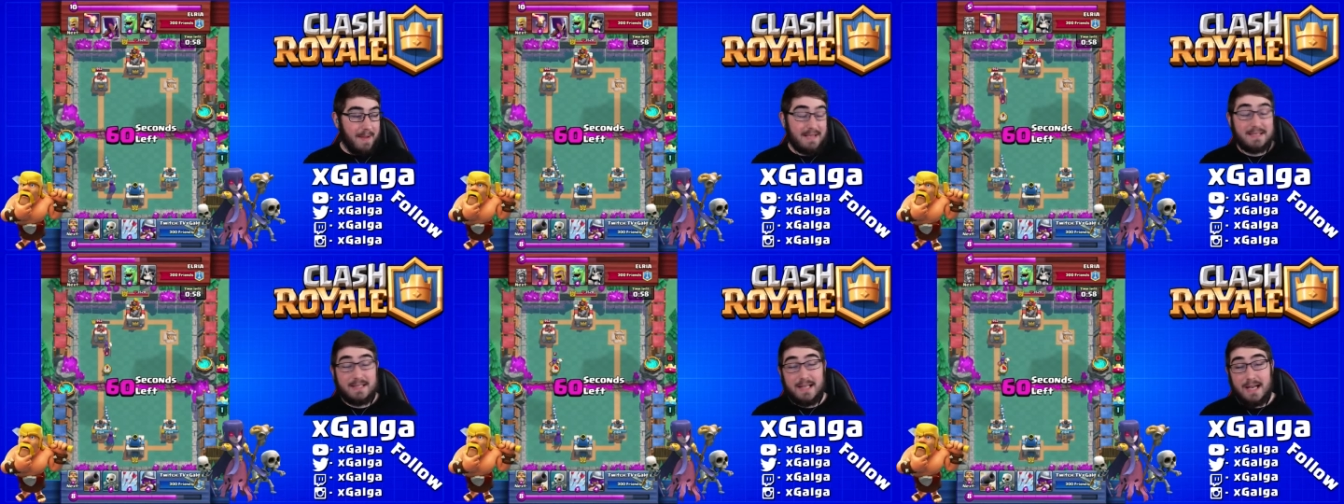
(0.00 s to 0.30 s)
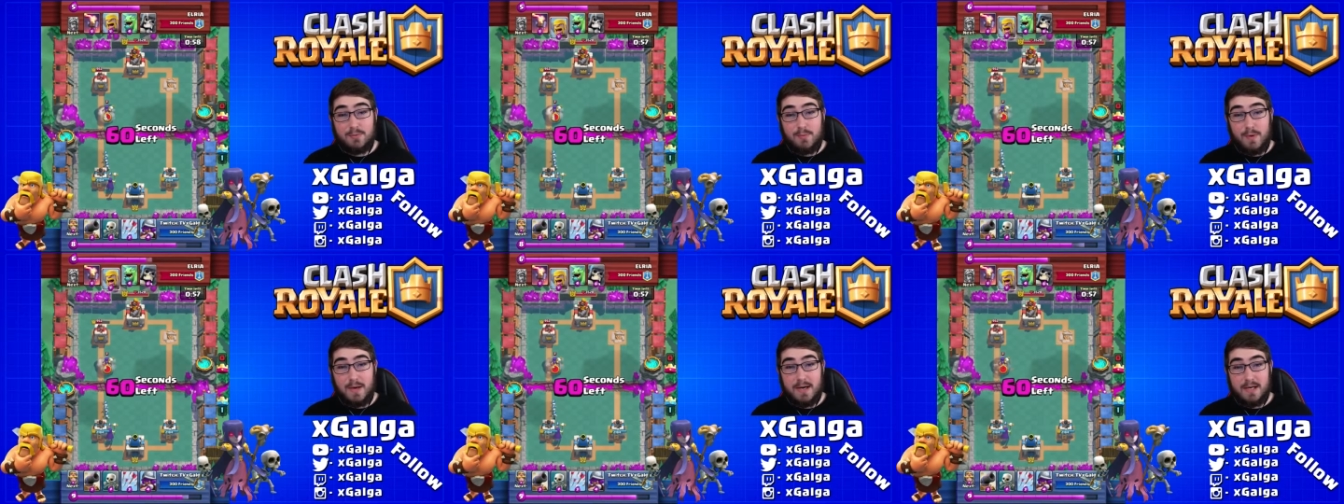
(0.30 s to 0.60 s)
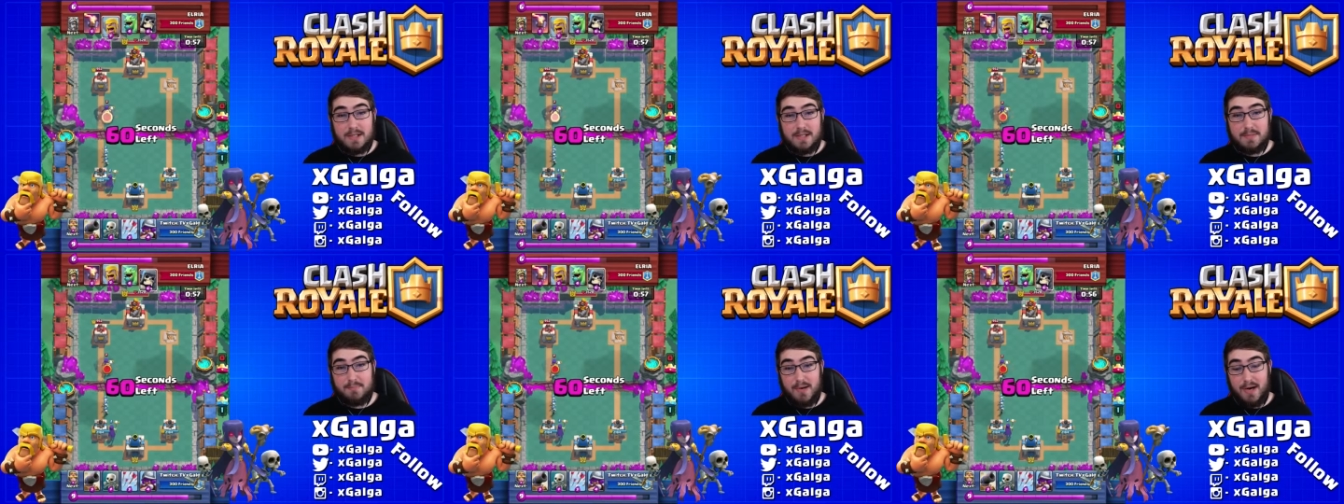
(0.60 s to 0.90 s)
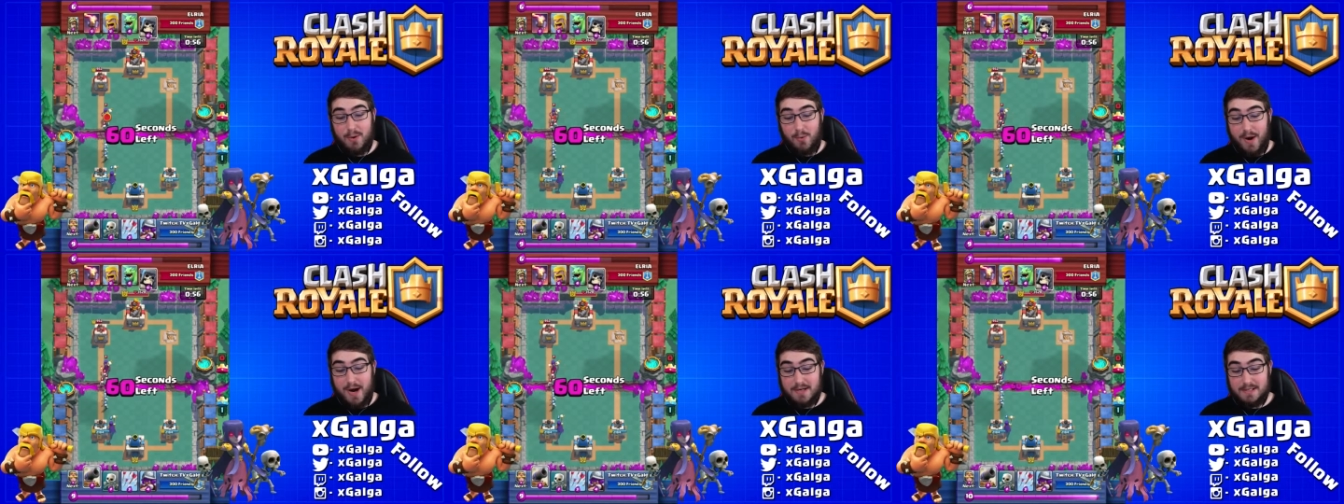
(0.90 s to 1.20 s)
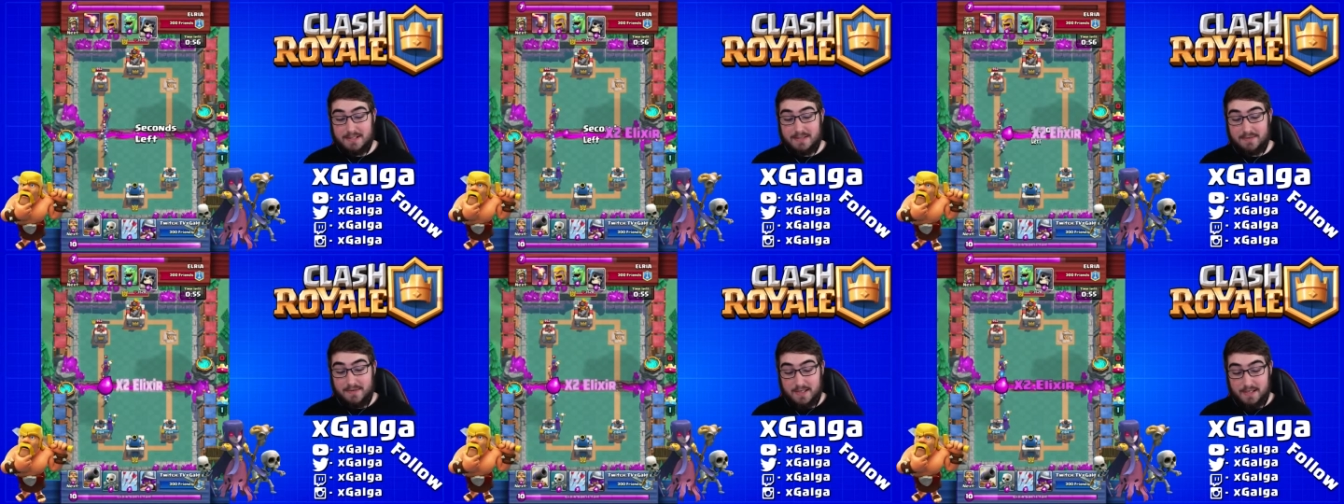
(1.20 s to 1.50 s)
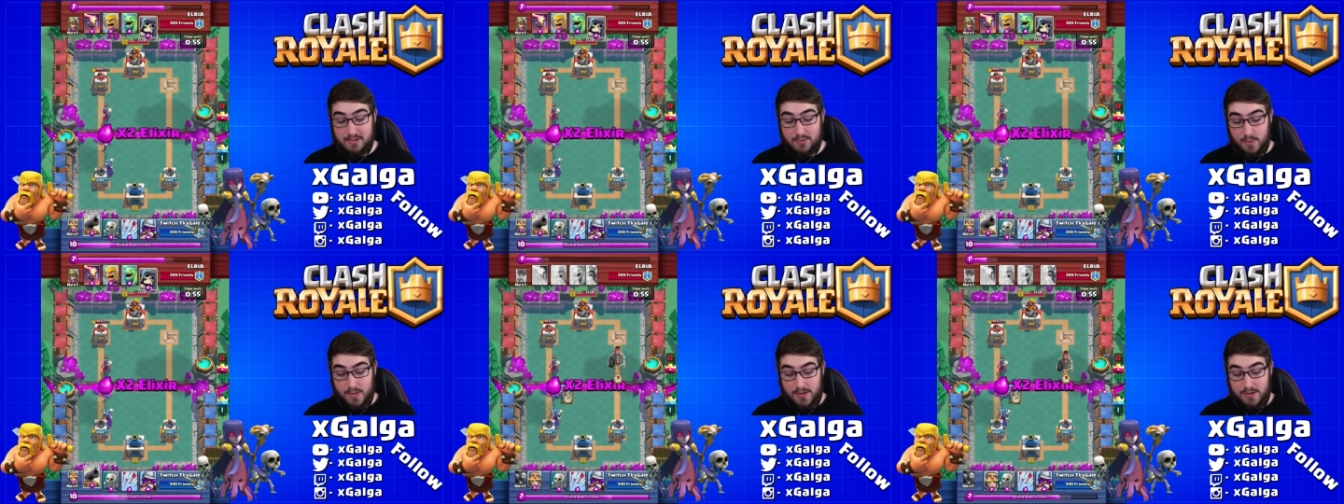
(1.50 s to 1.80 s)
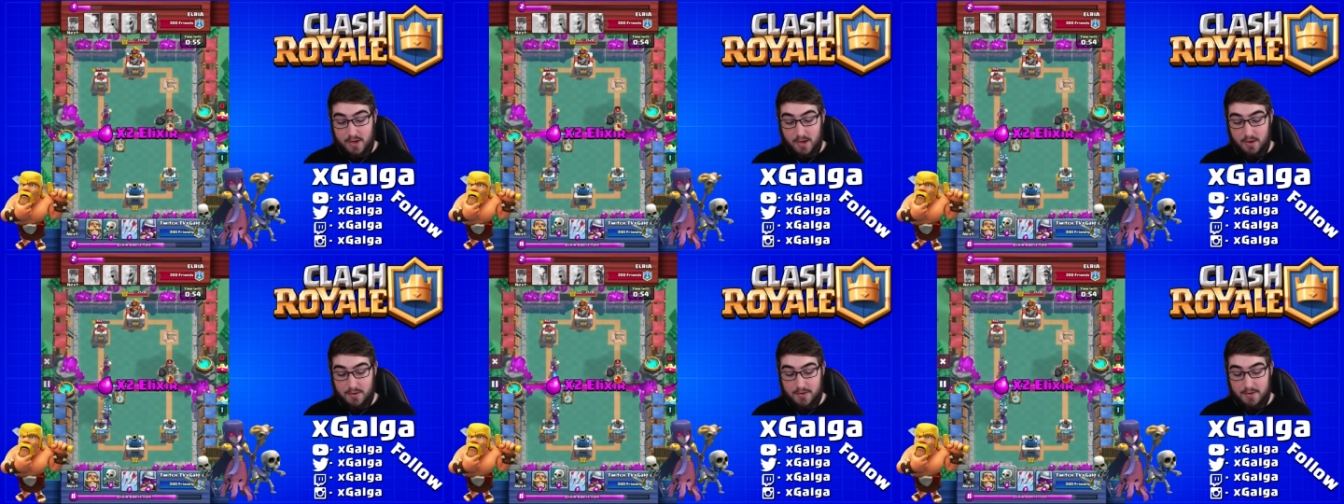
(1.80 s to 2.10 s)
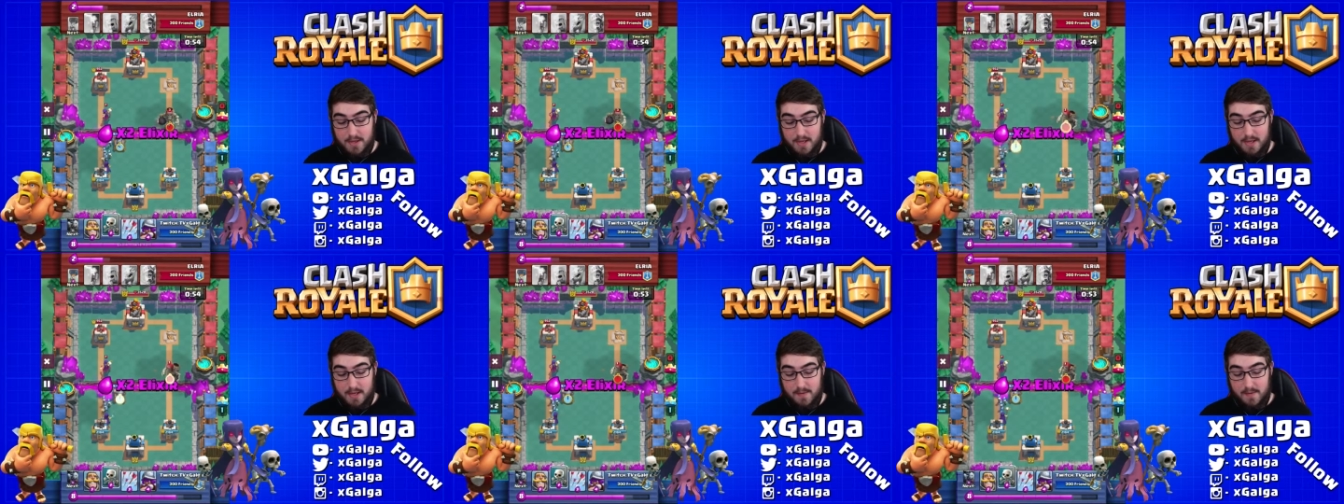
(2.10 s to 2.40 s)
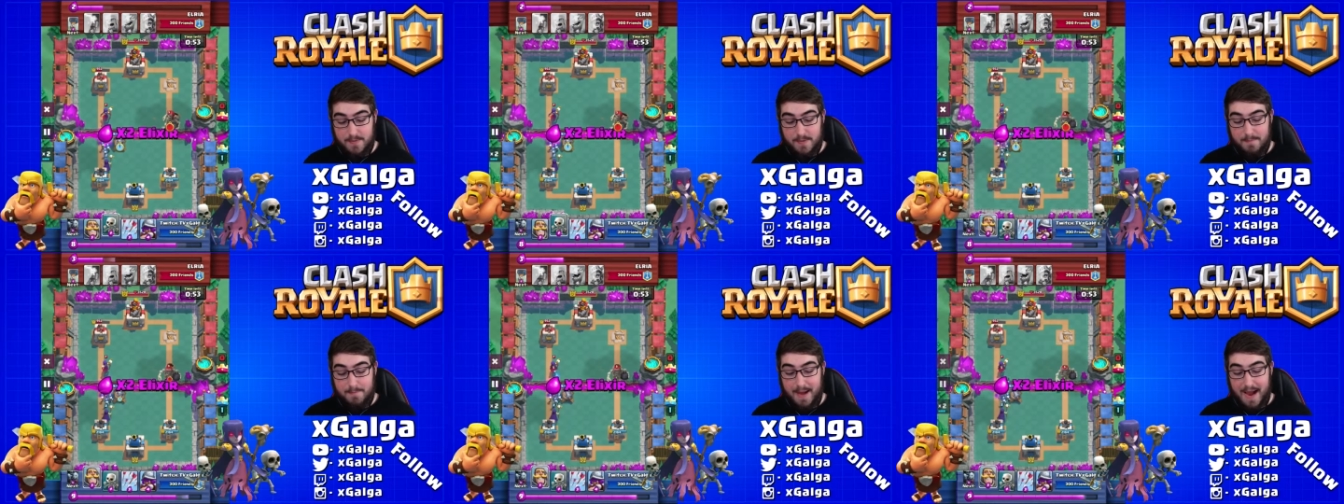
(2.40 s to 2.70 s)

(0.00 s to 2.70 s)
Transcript: And basically, I just wanted to spread awareness of this with all the